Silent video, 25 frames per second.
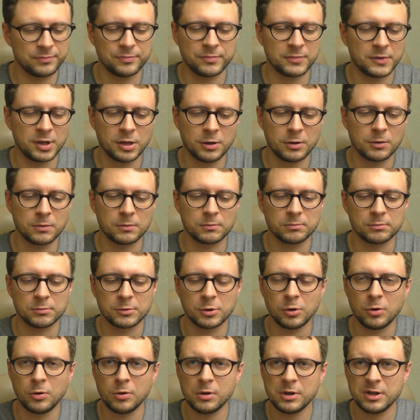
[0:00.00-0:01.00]
no,
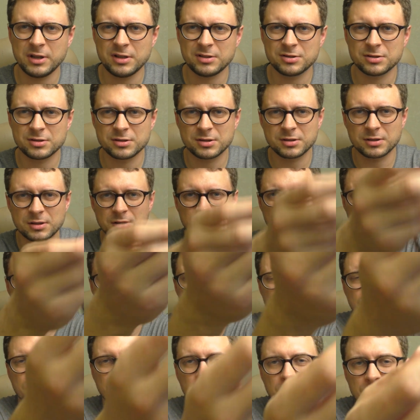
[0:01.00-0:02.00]
all edges are
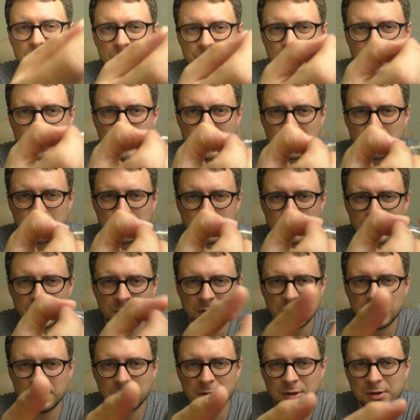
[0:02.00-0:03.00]
sharp.
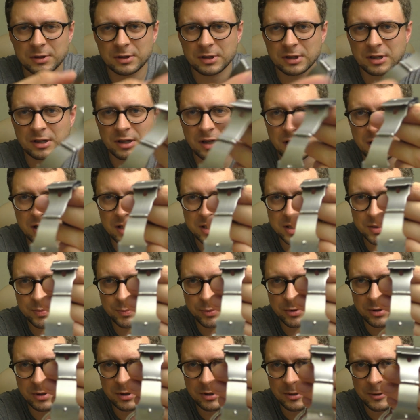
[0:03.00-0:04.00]
Even the clasp,
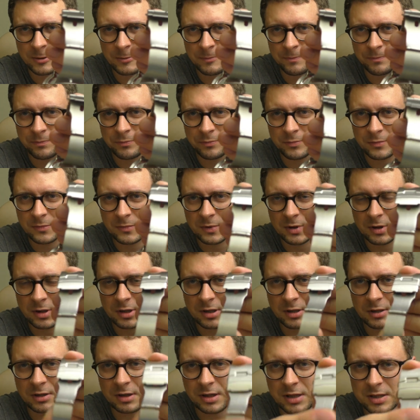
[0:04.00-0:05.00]
the
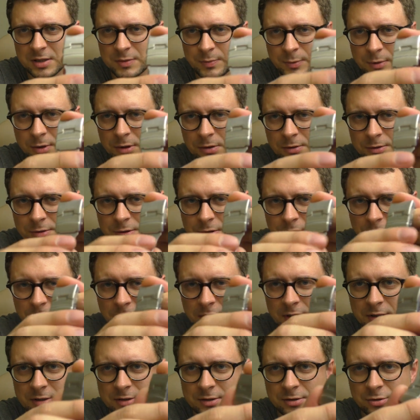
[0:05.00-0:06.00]
clasp also
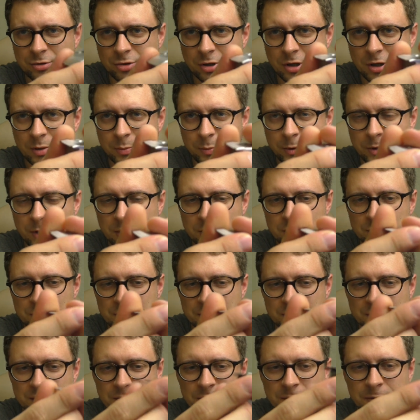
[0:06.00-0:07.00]
has sharp
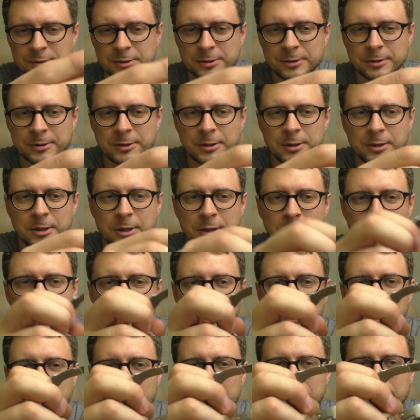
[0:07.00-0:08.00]
edges.
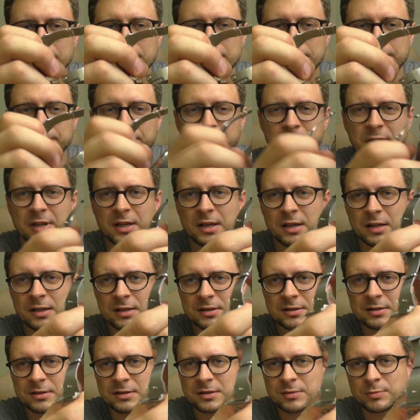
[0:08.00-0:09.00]
And
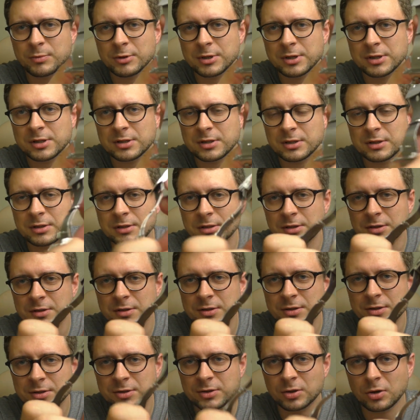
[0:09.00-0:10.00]
yes, this bracelet is
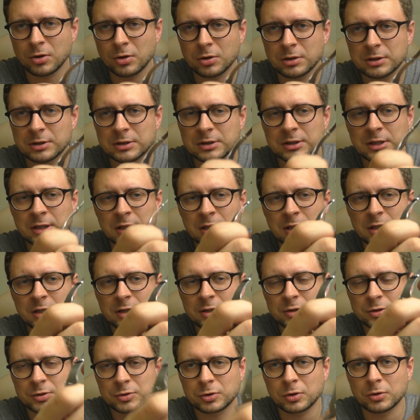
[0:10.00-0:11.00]
solid,
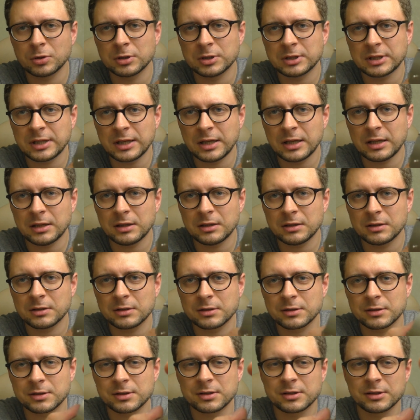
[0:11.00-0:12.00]
solid end
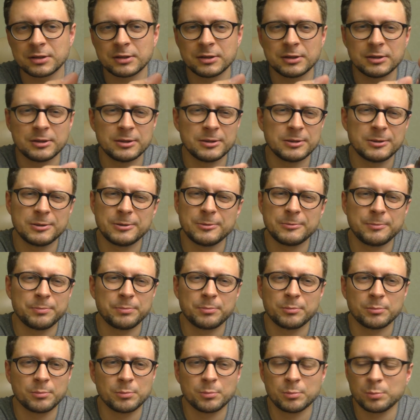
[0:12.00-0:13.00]
links,
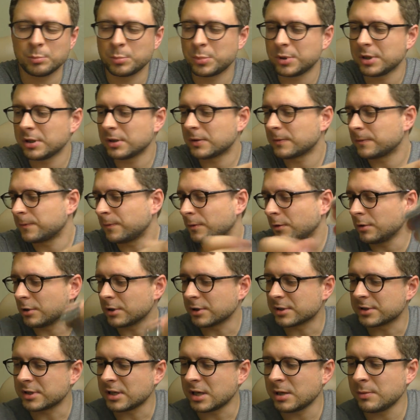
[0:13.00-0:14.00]
But for
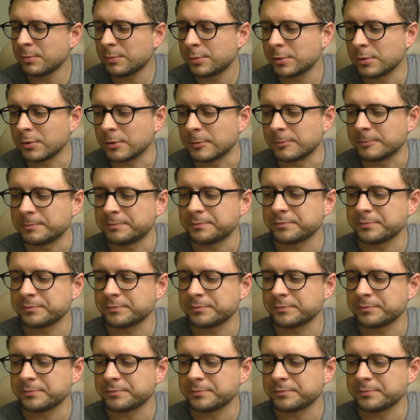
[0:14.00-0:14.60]
example,